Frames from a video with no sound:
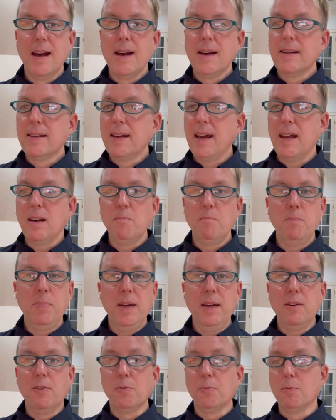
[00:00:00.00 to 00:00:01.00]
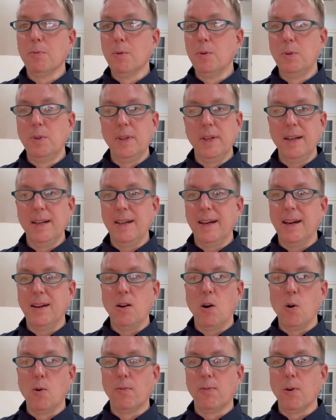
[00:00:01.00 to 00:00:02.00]
can be grueling and
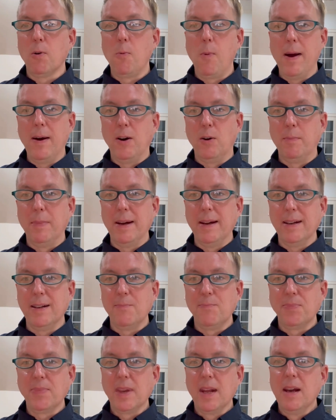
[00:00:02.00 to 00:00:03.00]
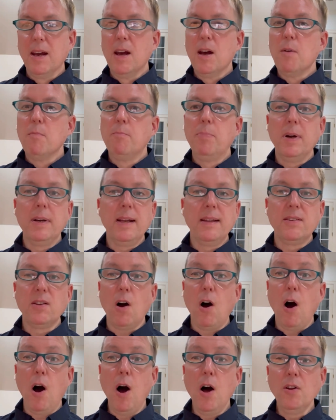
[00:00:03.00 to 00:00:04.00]
overwhelming, but it's
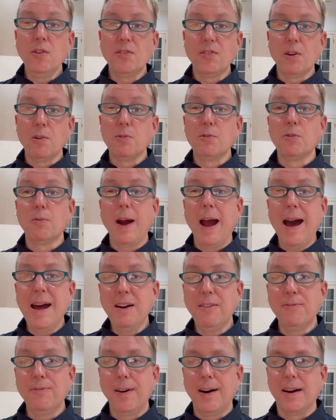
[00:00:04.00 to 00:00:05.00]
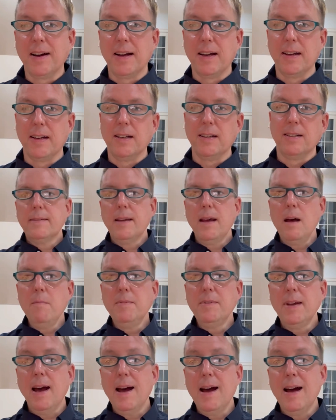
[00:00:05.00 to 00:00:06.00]
also gratifying.
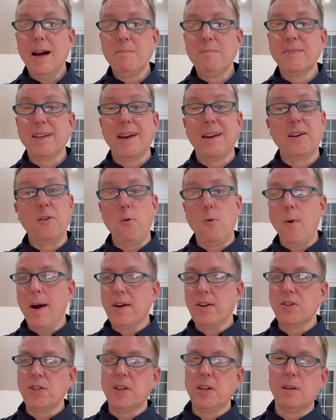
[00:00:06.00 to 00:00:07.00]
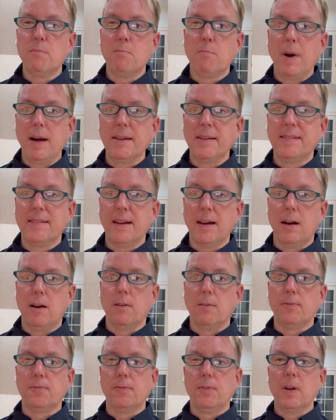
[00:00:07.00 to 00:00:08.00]
Sometimes I question
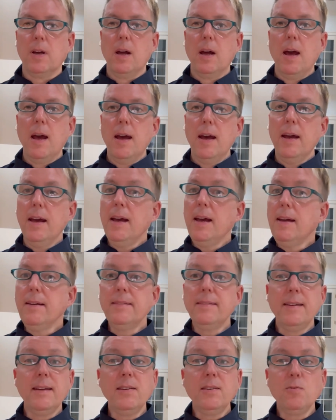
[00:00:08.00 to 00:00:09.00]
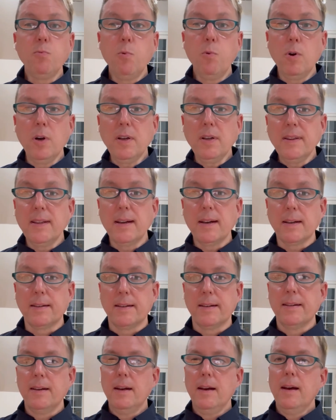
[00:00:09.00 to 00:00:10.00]
myself is this worth
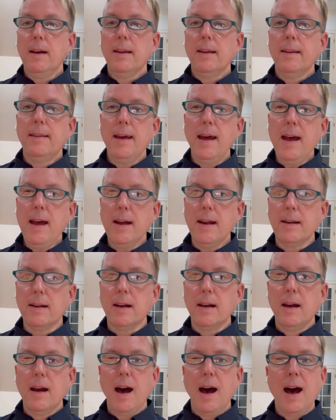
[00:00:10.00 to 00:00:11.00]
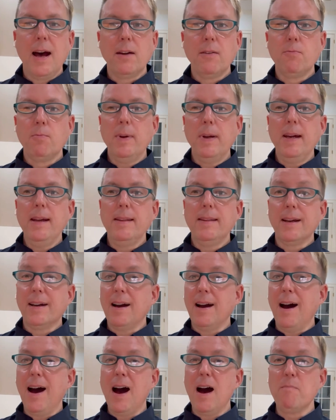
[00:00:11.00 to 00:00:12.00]
it? Then I read the
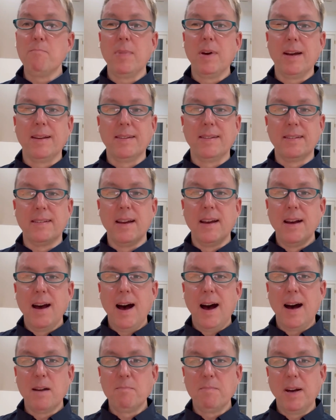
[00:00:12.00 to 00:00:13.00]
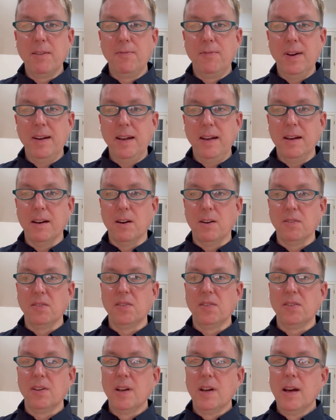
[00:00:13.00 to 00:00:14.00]
comments on my
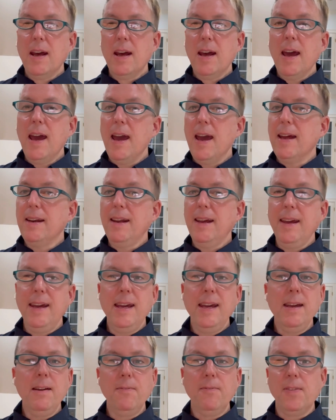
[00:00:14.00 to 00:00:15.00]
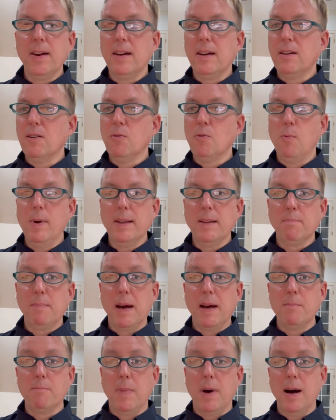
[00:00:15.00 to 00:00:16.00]
videos and even with
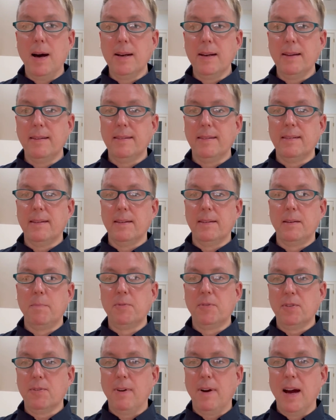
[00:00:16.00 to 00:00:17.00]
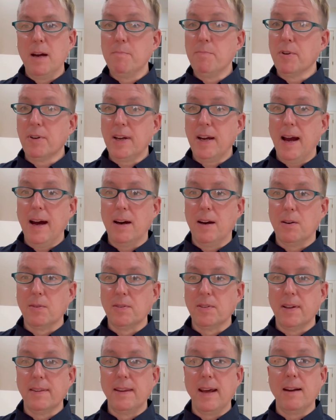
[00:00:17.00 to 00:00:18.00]
my modest subscriber
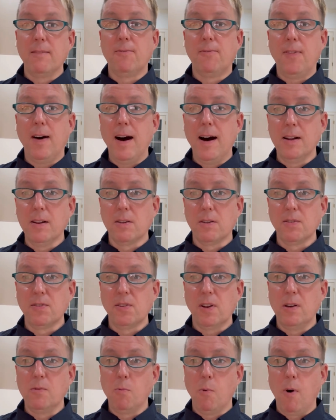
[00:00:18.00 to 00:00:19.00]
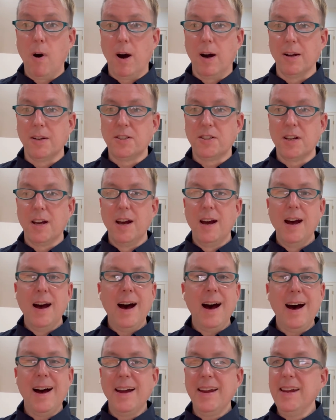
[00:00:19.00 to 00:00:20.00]
count that follows and watch,
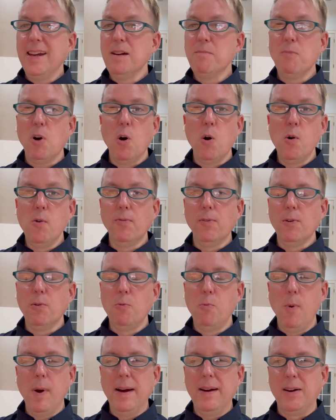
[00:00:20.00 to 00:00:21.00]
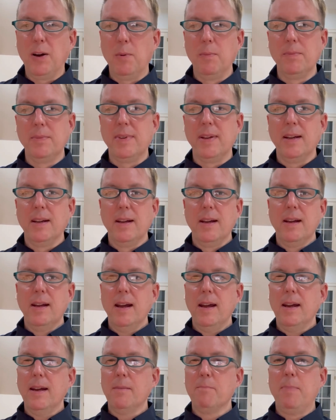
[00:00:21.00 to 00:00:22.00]
I am overwhelmed
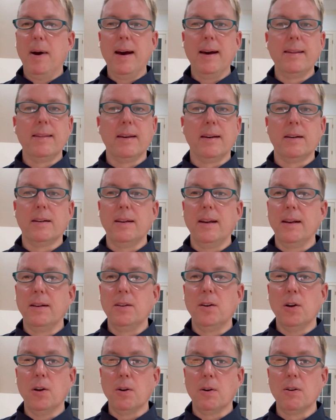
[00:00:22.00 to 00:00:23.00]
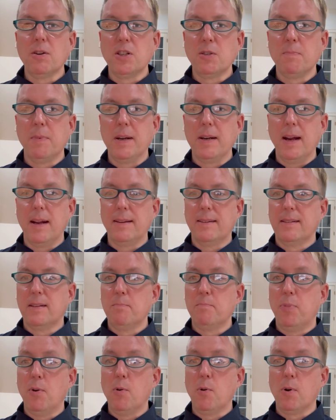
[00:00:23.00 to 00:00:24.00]
by the encouragement and
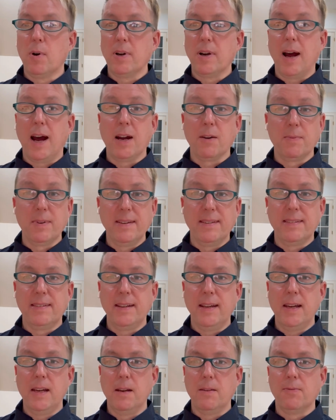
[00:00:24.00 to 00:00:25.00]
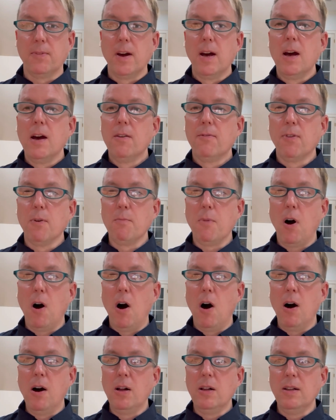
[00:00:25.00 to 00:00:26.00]
support I receive from
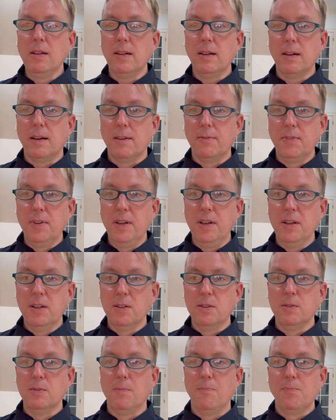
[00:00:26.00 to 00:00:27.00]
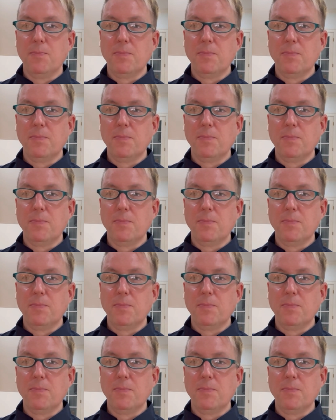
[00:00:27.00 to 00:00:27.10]
all of you.